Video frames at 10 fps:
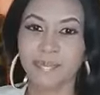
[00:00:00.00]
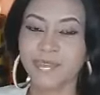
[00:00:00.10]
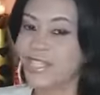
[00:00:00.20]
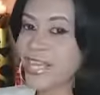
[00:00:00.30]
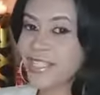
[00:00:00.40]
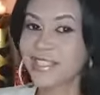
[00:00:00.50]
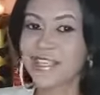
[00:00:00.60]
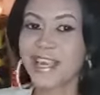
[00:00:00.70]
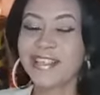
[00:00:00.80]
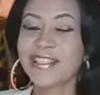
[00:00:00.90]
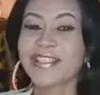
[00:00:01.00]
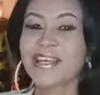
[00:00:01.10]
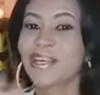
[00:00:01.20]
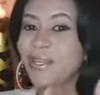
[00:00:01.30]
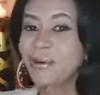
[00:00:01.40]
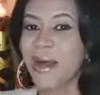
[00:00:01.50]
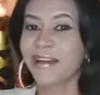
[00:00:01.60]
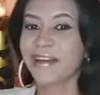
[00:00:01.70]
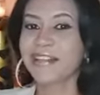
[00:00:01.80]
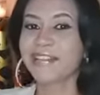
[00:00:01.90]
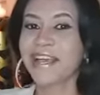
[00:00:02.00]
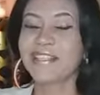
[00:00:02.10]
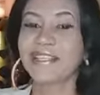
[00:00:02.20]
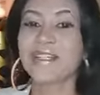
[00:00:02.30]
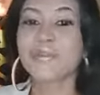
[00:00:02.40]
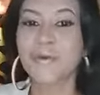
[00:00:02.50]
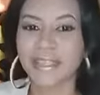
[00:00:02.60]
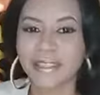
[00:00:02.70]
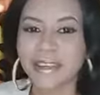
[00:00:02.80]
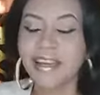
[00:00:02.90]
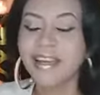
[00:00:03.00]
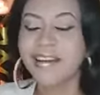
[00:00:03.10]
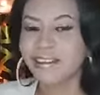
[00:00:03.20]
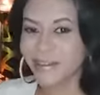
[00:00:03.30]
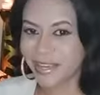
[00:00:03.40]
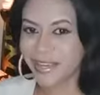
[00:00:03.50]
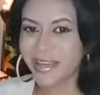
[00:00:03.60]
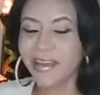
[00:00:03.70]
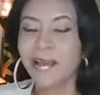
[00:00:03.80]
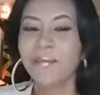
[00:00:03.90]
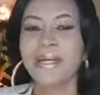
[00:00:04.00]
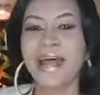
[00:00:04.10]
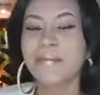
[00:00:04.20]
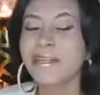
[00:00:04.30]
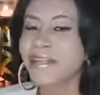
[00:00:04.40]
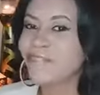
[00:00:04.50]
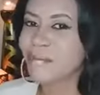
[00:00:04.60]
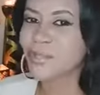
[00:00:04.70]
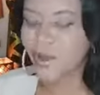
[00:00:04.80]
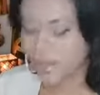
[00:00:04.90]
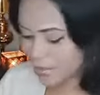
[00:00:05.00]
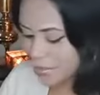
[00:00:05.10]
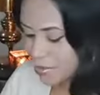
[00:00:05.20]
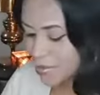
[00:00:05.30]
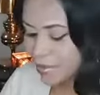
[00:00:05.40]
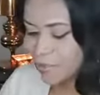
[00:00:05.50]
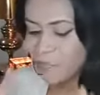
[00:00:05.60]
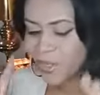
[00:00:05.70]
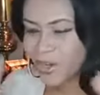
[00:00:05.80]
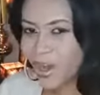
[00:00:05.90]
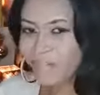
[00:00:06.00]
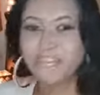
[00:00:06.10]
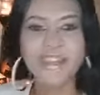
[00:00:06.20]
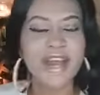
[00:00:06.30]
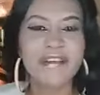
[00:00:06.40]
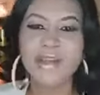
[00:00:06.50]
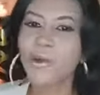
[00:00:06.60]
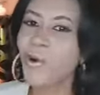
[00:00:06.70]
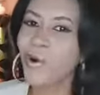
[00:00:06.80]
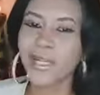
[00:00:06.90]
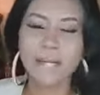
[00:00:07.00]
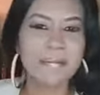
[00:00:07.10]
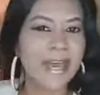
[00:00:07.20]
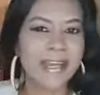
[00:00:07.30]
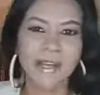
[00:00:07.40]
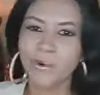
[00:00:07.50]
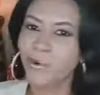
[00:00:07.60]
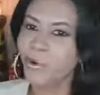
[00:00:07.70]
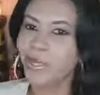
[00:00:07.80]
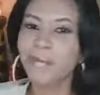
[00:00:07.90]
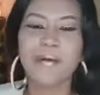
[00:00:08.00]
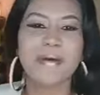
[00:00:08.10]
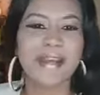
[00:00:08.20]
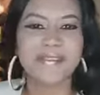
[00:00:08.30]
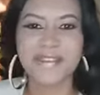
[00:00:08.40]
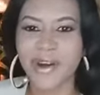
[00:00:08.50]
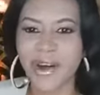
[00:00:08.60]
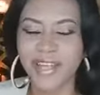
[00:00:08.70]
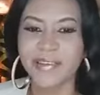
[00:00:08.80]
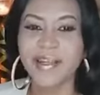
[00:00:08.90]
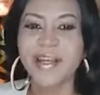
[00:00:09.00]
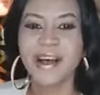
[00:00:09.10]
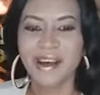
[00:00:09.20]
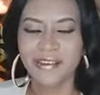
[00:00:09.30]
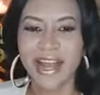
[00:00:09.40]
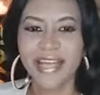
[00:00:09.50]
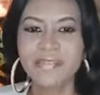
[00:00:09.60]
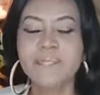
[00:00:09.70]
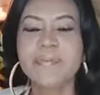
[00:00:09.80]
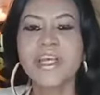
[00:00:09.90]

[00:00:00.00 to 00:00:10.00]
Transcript: Just in case you are the contentious one. Okay? But I believe I'm talking to God-fearing holy men and holy women of God. All right?